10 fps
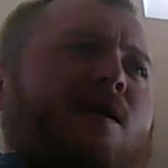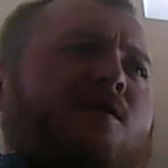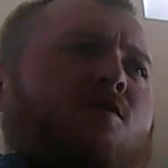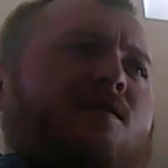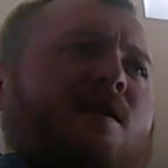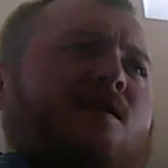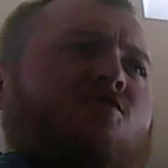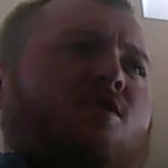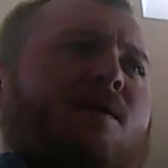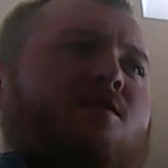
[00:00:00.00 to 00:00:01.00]
increasingly
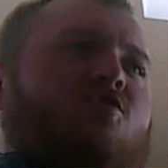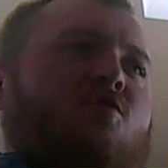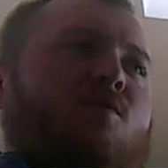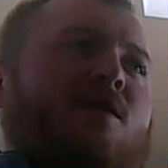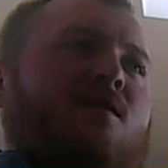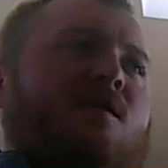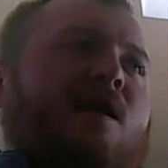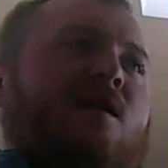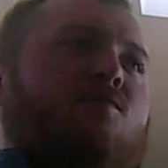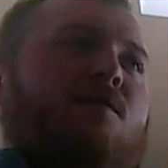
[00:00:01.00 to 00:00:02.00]
concerned about Joseph Randle, the
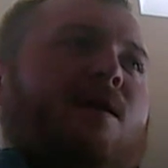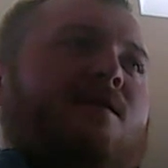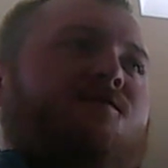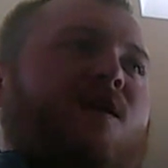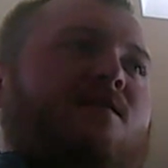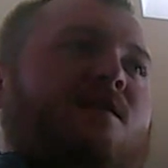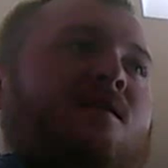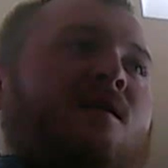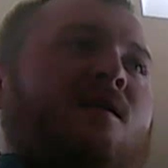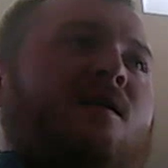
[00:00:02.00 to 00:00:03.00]
Dallas running back is facing